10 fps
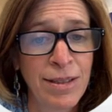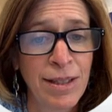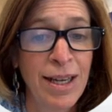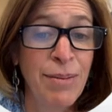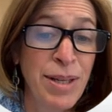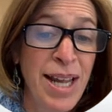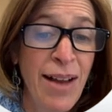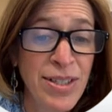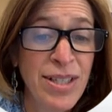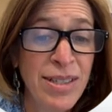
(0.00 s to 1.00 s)
I'm going to
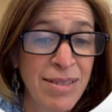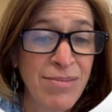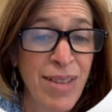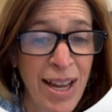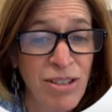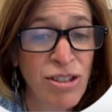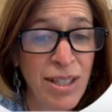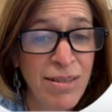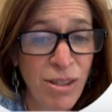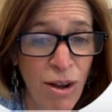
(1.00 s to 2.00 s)
have to
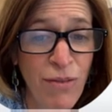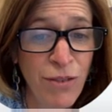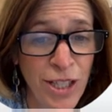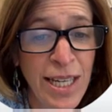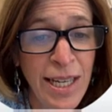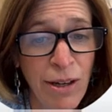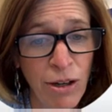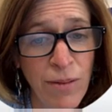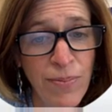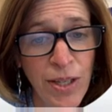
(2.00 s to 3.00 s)
actually solve for t
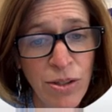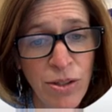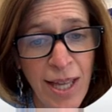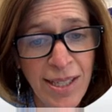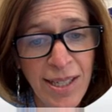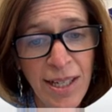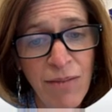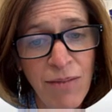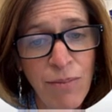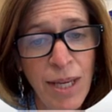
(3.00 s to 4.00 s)
here. So that's going to
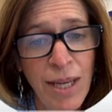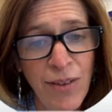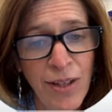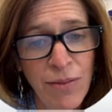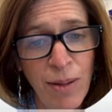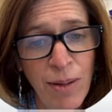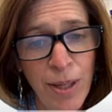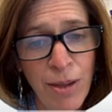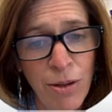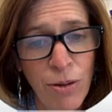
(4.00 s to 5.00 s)
give me, if I divide
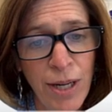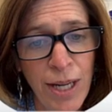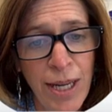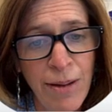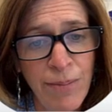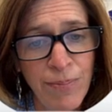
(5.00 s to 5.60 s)
by 30,